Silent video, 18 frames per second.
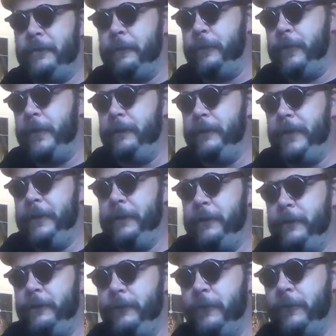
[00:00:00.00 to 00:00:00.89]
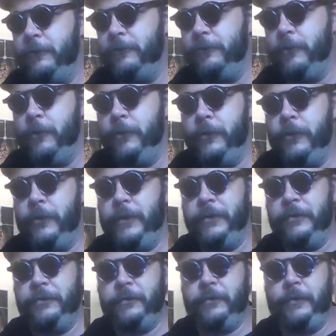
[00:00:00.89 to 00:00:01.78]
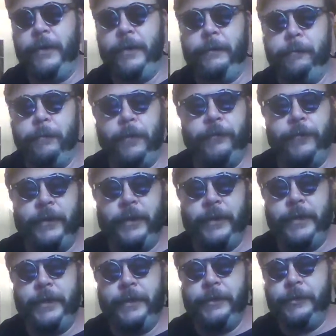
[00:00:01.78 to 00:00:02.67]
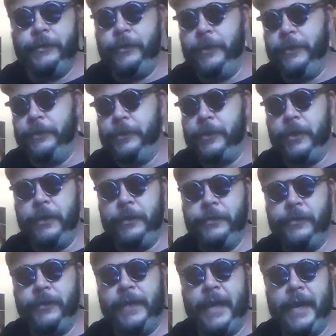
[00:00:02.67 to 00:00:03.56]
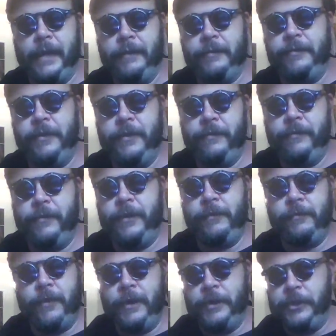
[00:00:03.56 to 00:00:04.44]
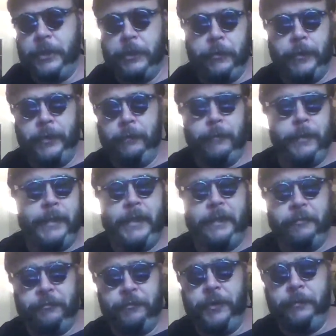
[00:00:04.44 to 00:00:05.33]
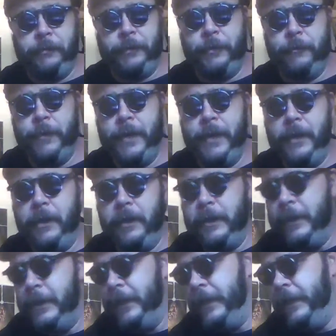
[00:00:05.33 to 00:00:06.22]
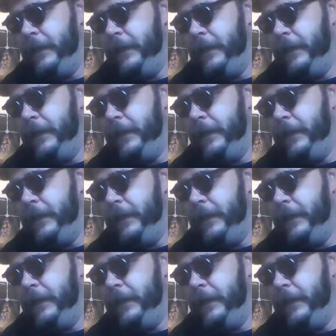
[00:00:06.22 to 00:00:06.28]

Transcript: Supreme Leader of the First Order, is perfectly in charge of the galaxy, and things are actually going really extremely well.